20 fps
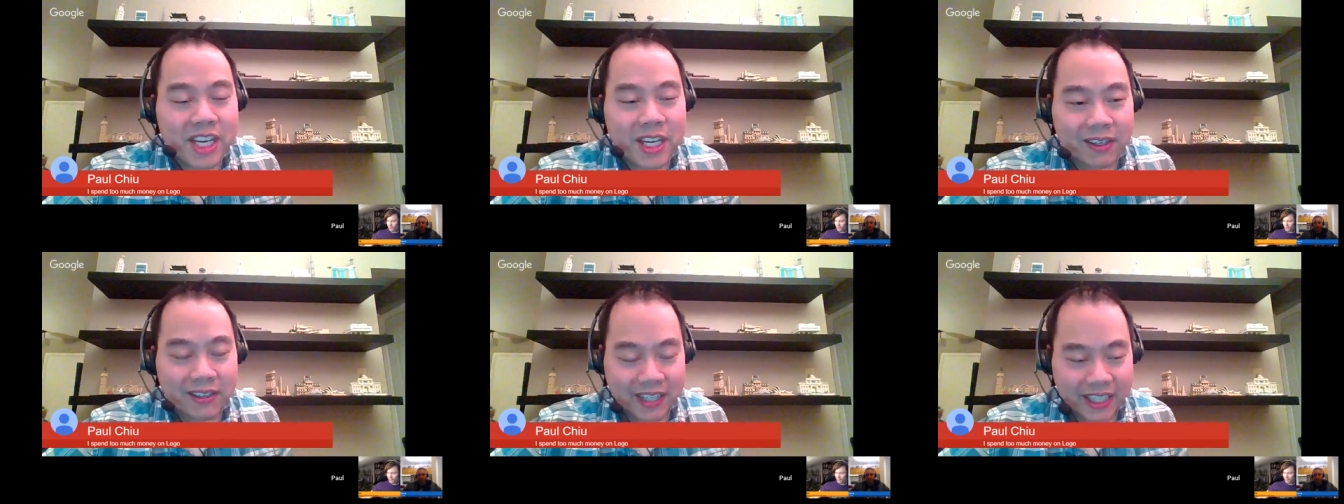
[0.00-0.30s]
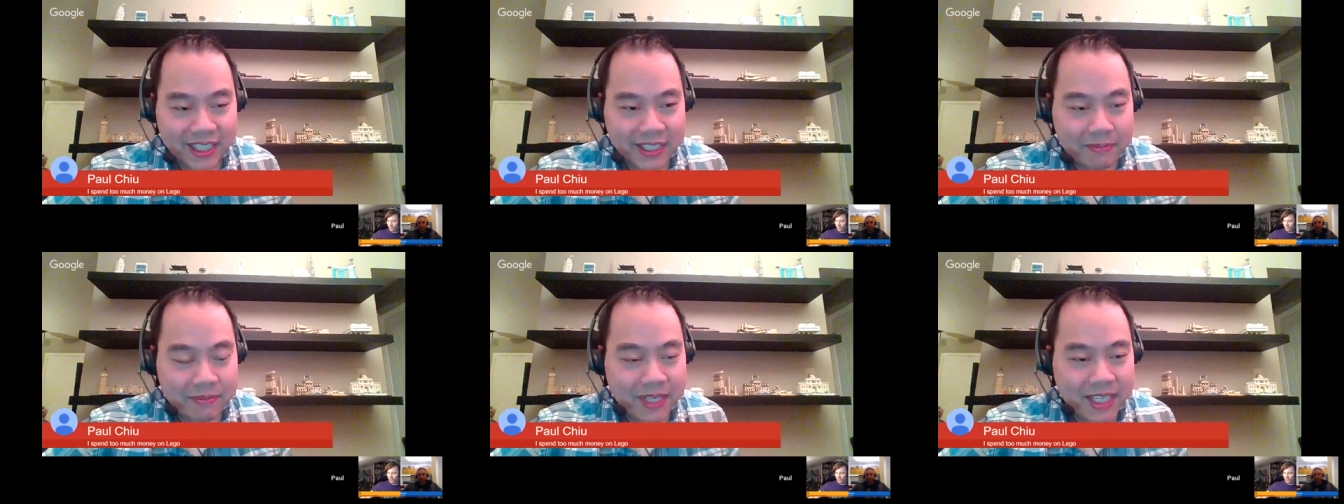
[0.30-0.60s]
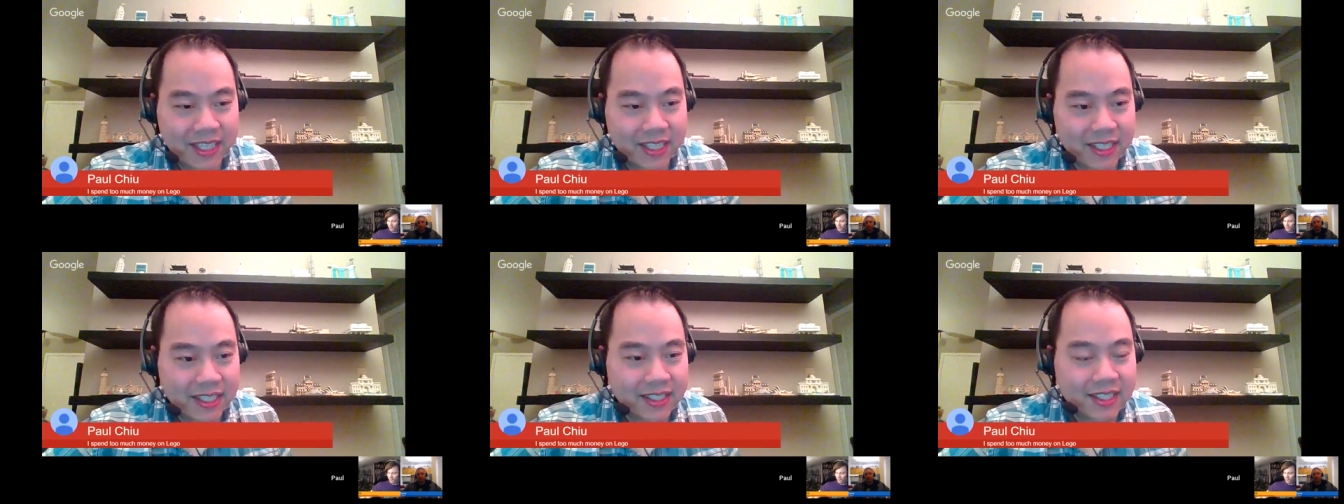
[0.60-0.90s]
always been
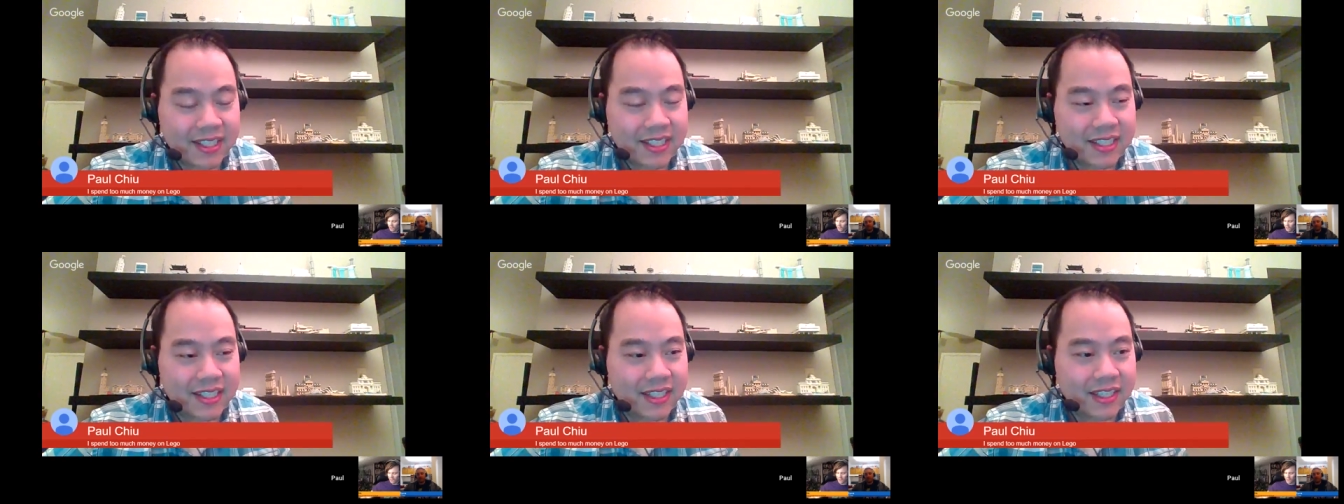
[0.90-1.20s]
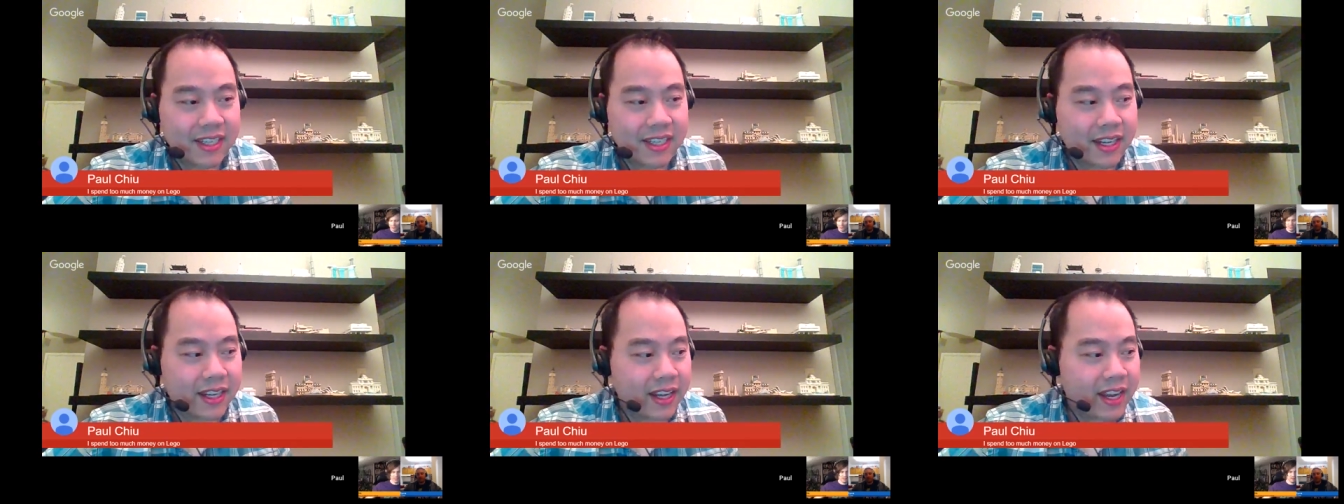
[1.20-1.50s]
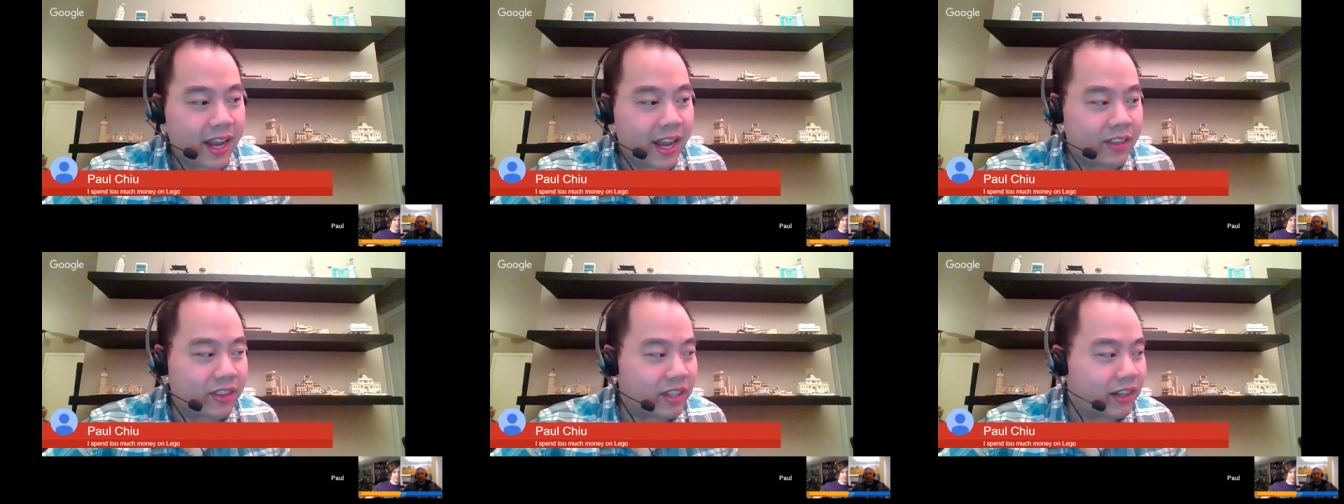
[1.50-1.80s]
curious because
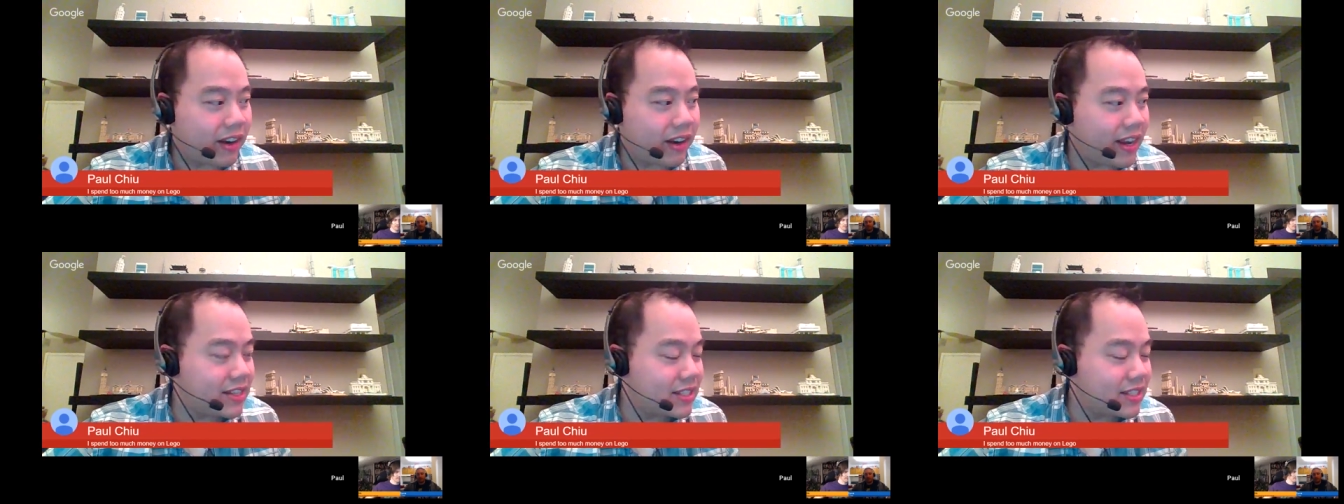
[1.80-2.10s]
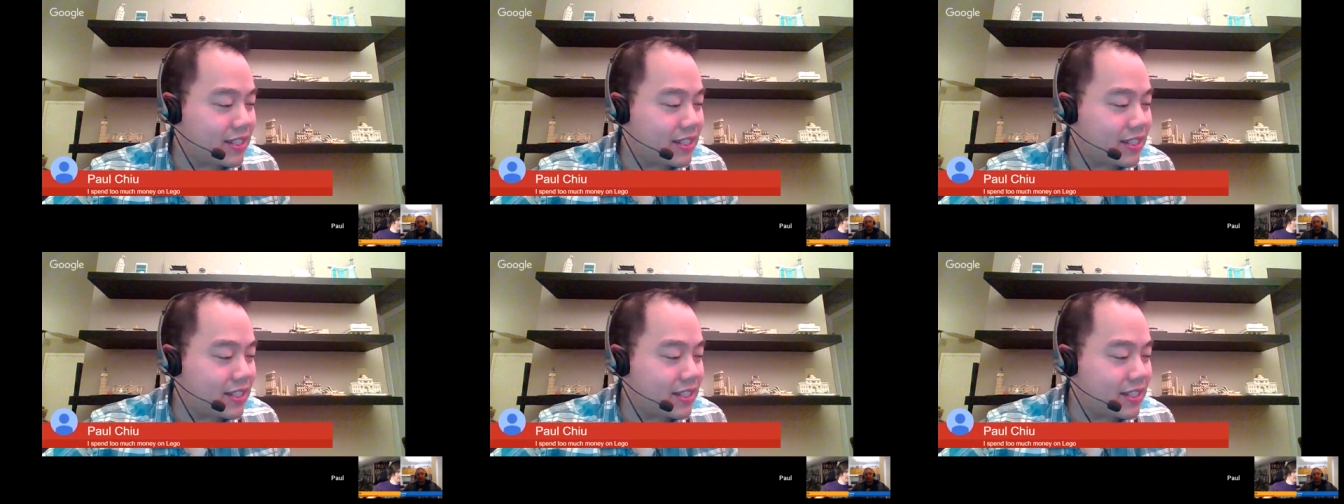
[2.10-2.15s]
at